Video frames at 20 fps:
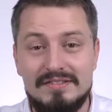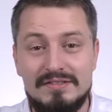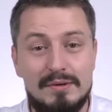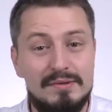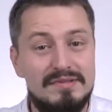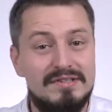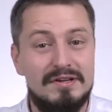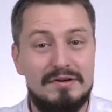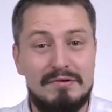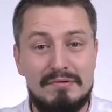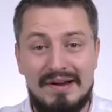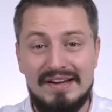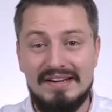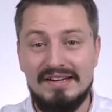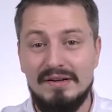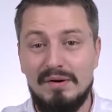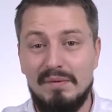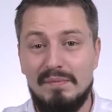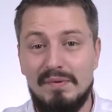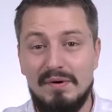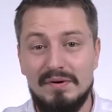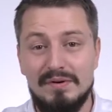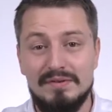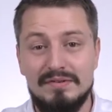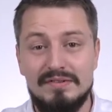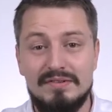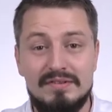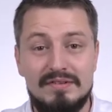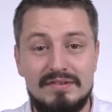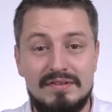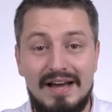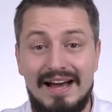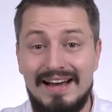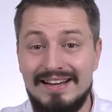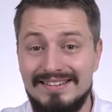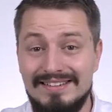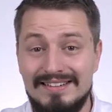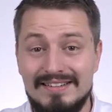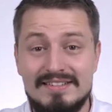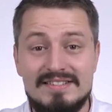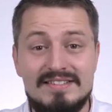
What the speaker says: so it's a great little product and